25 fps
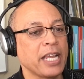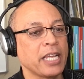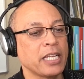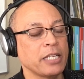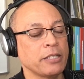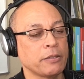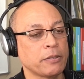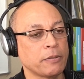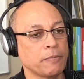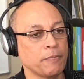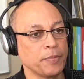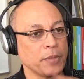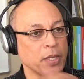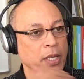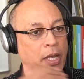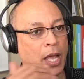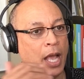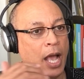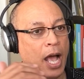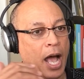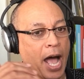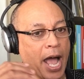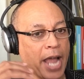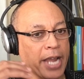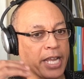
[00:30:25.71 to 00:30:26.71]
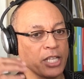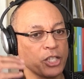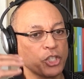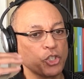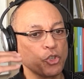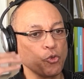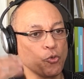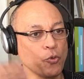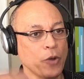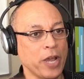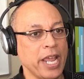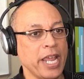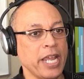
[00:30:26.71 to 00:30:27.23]
I
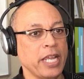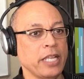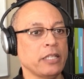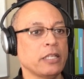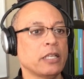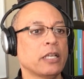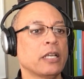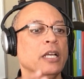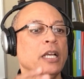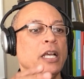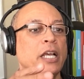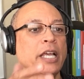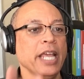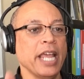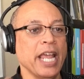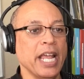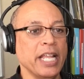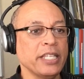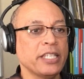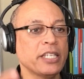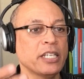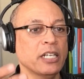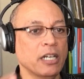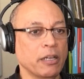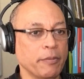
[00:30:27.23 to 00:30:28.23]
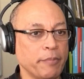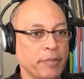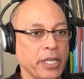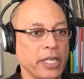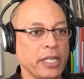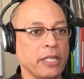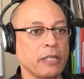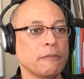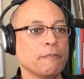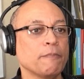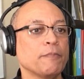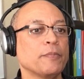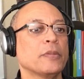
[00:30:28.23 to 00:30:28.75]
could train
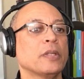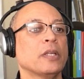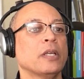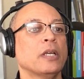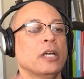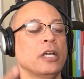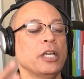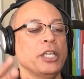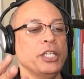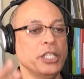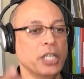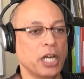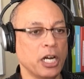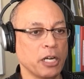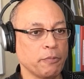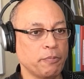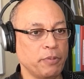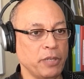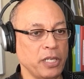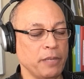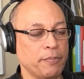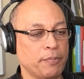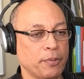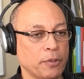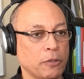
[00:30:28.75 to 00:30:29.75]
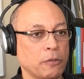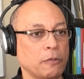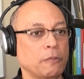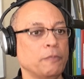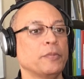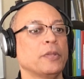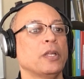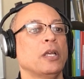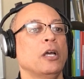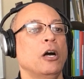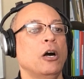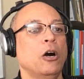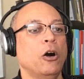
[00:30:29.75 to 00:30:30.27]
incoming young
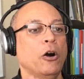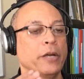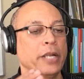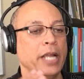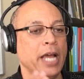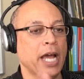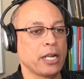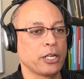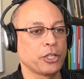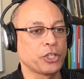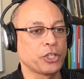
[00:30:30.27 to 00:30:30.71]
people